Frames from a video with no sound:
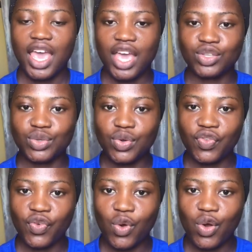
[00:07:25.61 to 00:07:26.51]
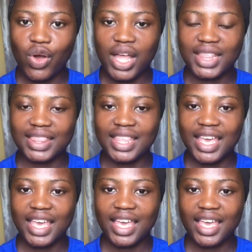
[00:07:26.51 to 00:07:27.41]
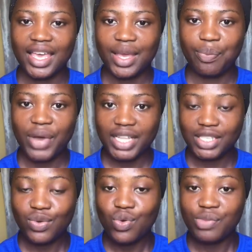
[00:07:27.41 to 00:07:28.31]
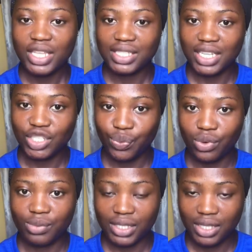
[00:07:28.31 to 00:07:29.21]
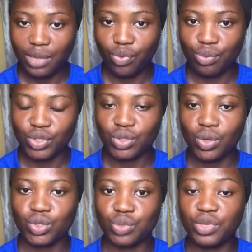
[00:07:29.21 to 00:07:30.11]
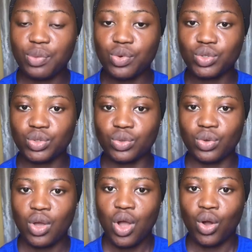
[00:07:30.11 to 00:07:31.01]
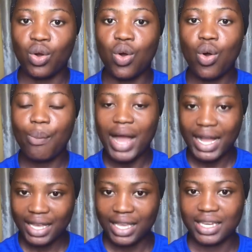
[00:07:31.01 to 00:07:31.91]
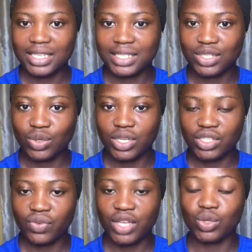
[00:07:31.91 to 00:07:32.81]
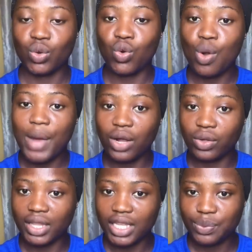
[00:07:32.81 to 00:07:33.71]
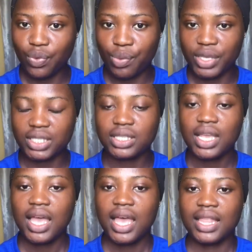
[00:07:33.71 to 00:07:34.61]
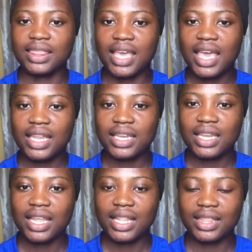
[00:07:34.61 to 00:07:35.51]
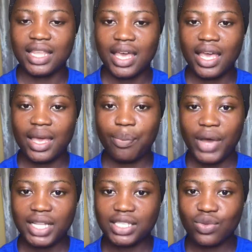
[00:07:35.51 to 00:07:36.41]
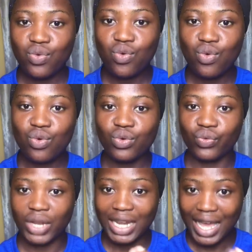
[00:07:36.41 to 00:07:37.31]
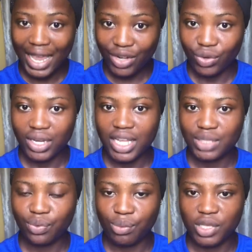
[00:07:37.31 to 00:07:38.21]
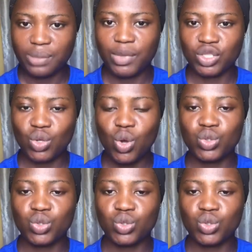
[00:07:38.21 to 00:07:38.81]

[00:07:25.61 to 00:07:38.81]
And so for the party who made such promise, the promissor, to be able to go back and insist on his right or go back on that promise, then the party who relied on that promise must